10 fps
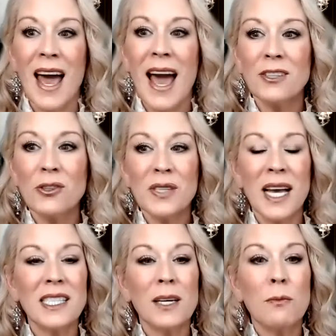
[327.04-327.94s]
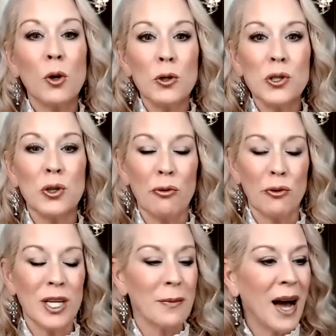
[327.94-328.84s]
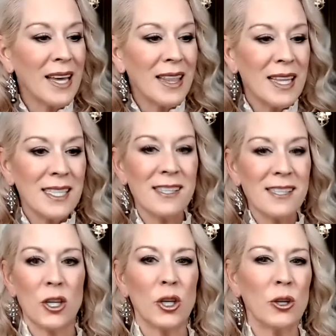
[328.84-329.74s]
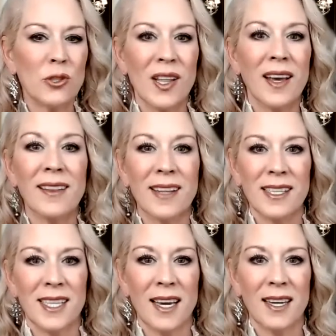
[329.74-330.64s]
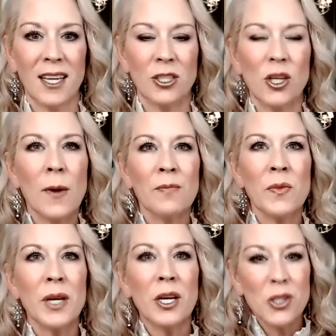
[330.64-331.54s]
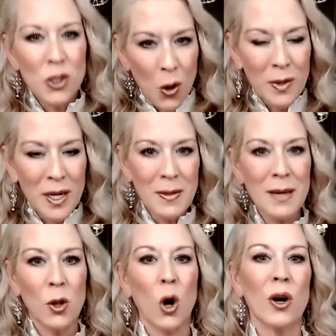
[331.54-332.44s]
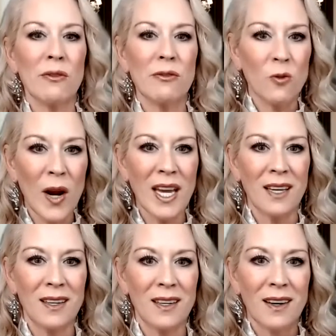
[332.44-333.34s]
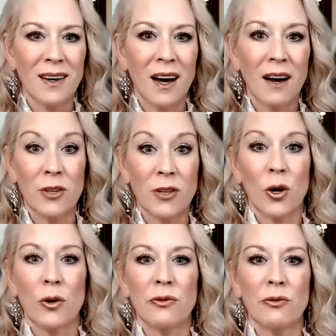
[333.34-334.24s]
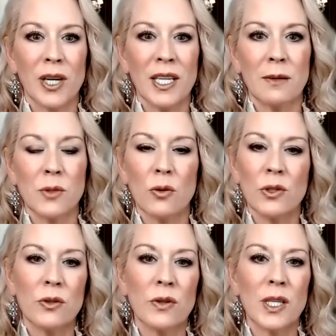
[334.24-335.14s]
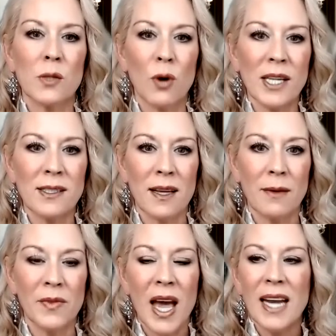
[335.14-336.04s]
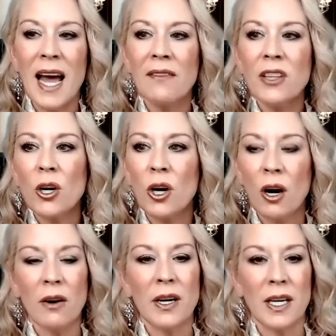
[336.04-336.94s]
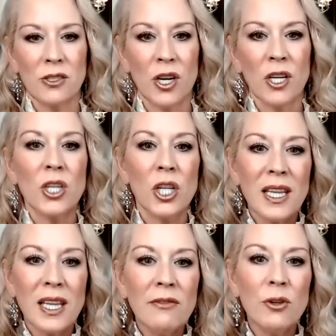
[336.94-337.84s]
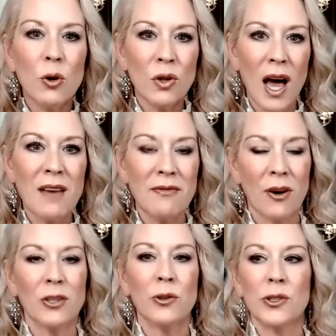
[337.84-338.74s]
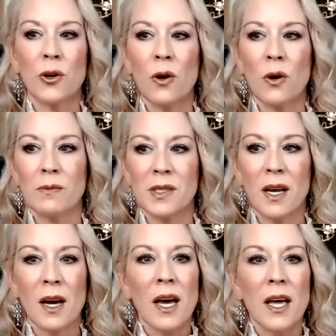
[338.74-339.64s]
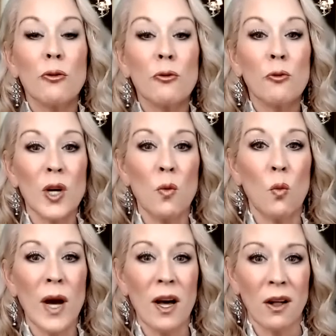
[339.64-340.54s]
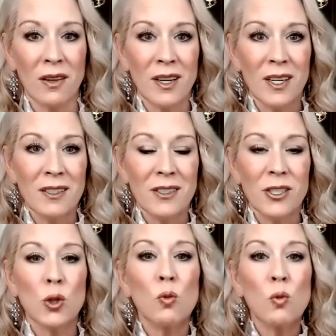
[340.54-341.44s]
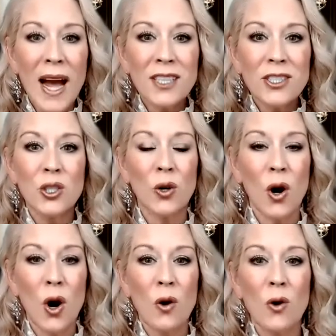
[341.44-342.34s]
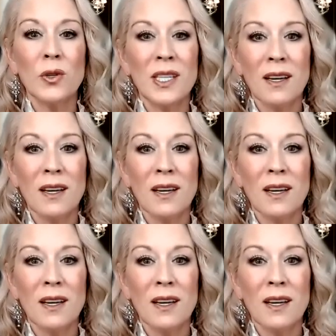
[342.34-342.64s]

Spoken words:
Exercising personal freedom. I think this is a huge thing in this day and age because so many people are afraid of their own freedoms or to express them, and having the courage to live your life on your terms and the free will to direct your own